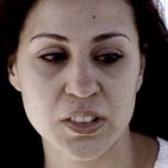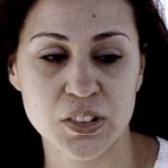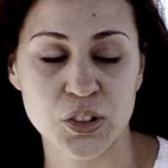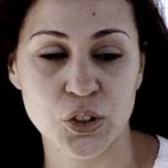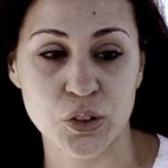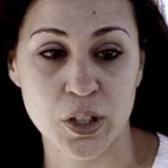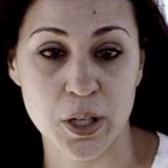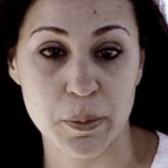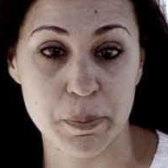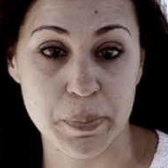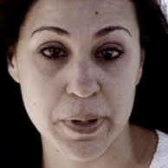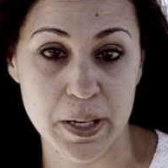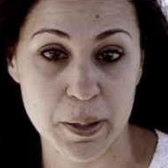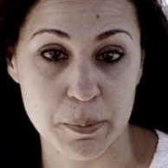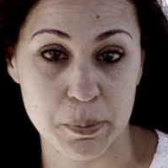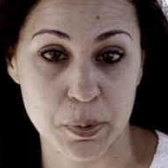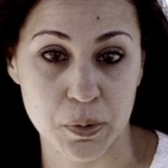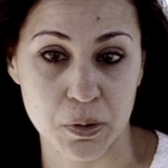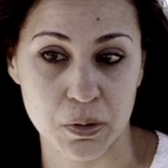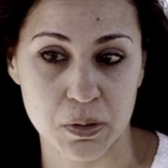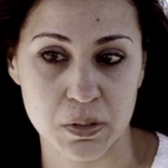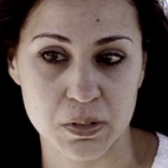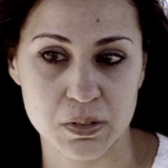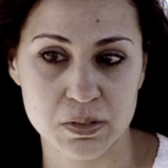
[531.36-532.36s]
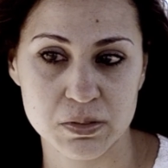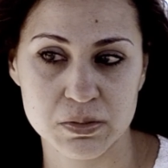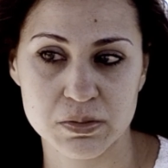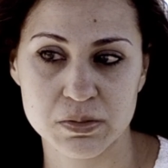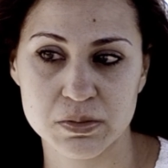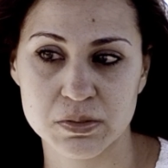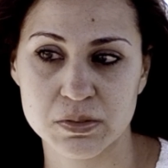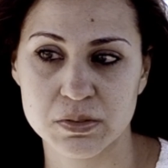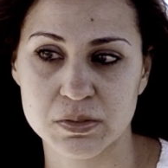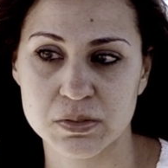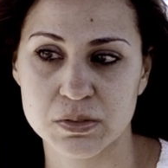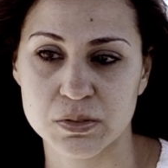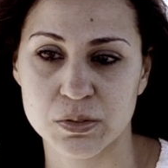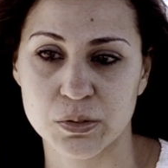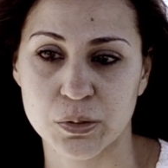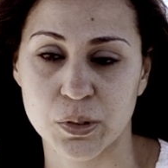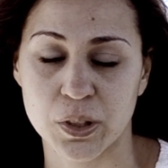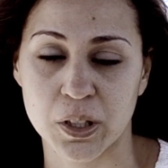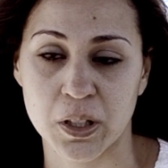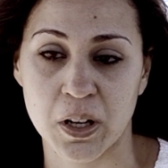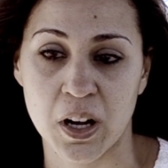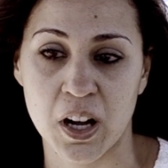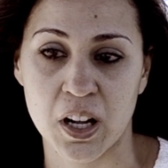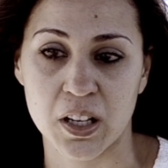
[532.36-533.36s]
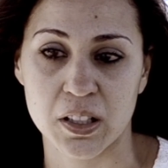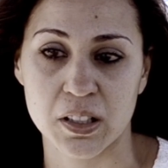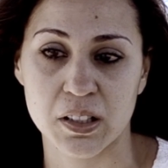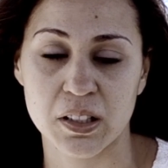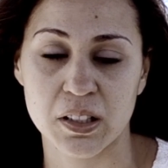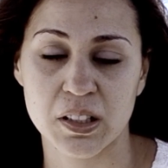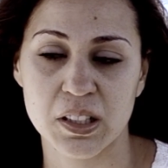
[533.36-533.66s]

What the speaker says: 3 people were gone.